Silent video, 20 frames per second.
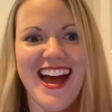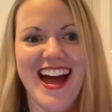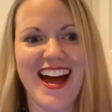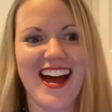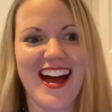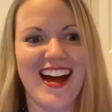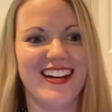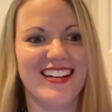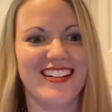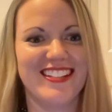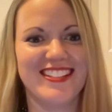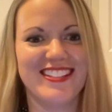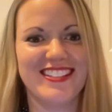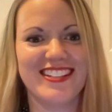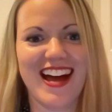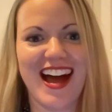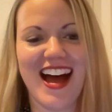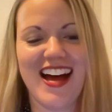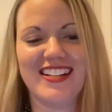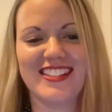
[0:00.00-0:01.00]
and
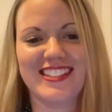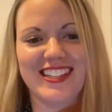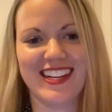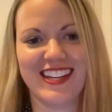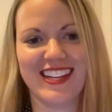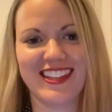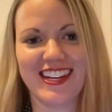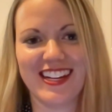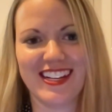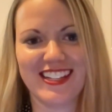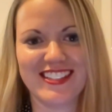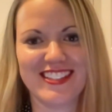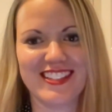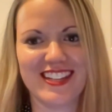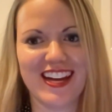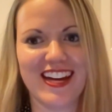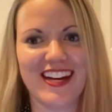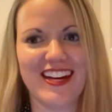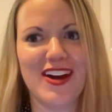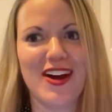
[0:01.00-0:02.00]
asking things
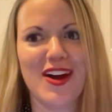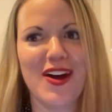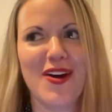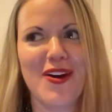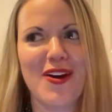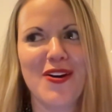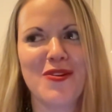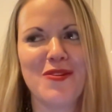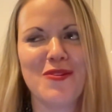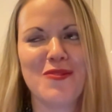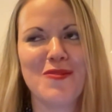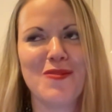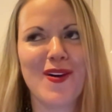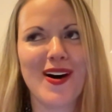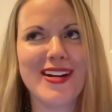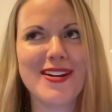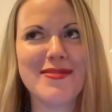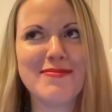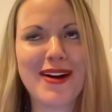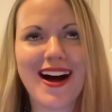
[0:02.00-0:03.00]
like,
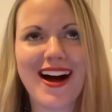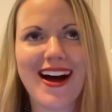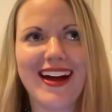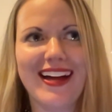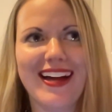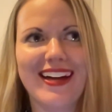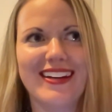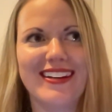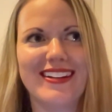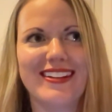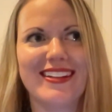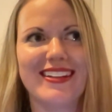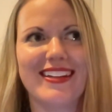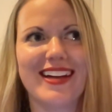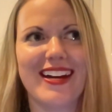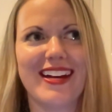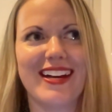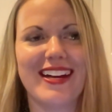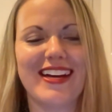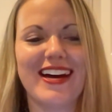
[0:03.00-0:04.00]
what am I
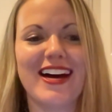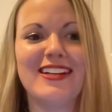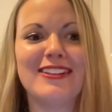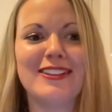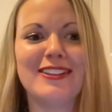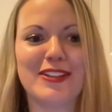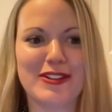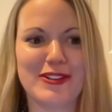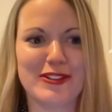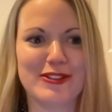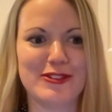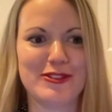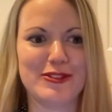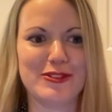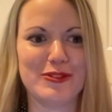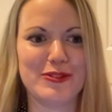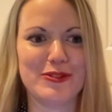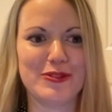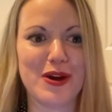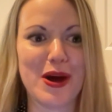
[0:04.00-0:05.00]
getting a little
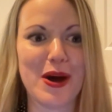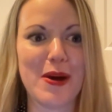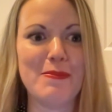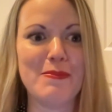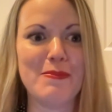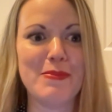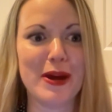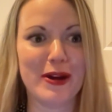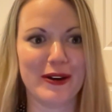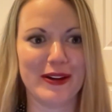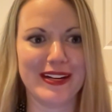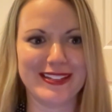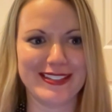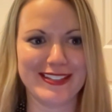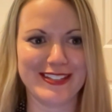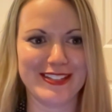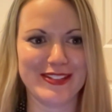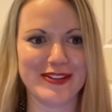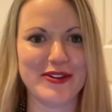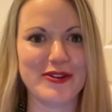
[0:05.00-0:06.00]
too
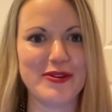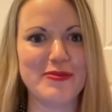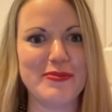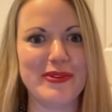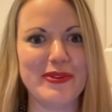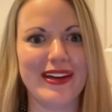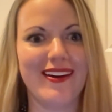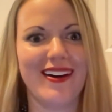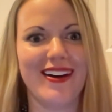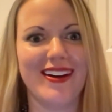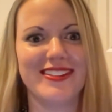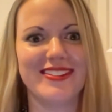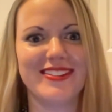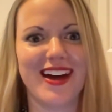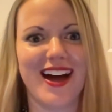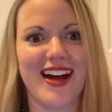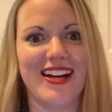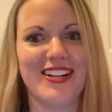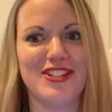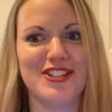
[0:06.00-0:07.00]
married to because
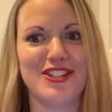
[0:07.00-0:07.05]
I hmm.